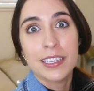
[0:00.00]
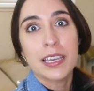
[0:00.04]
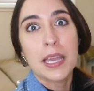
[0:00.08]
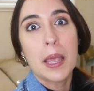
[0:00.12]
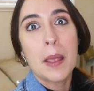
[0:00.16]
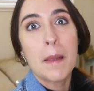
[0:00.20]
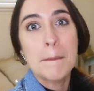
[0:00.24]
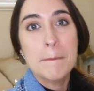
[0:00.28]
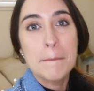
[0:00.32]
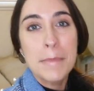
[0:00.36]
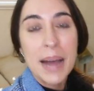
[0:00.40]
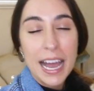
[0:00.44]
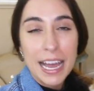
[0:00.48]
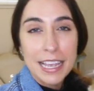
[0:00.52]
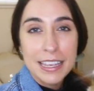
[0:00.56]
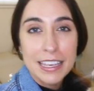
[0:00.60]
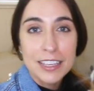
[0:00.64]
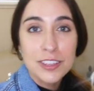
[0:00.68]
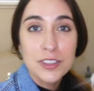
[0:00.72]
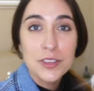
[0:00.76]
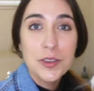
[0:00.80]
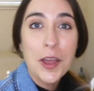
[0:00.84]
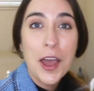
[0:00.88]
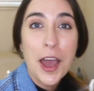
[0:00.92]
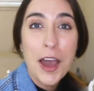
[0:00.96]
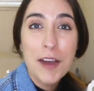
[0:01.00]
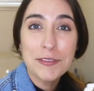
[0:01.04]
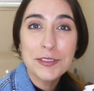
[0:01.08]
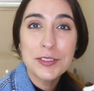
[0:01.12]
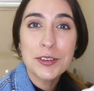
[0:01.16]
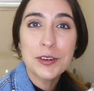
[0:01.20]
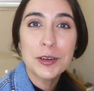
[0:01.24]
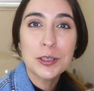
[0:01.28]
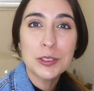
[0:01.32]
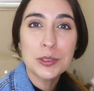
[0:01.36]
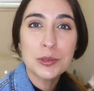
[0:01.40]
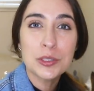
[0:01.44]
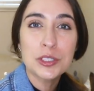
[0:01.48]
Imagine, you have to
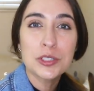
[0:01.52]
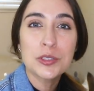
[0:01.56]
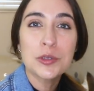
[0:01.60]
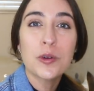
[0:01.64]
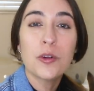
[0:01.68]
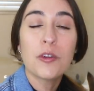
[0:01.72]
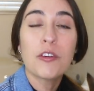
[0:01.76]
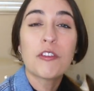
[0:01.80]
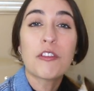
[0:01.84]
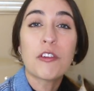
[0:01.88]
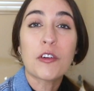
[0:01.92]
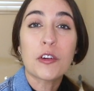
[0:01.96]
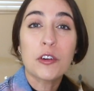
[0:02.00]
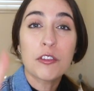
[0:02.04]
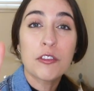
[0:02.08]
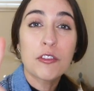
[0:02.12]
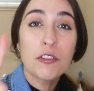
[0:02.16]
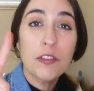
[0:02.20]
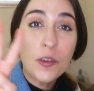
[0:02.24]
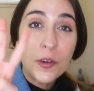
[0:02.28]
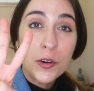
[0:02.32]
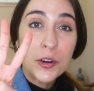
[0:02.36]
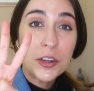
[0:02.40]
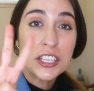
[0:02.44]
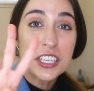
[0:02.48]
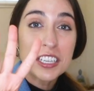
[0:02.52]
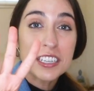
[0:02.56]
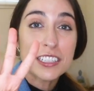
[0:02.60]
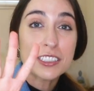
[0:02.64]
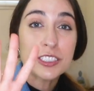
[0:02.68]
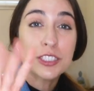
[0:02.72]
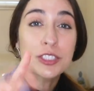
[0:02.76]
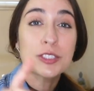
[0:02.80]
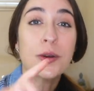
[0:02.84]
go to school for 4 years,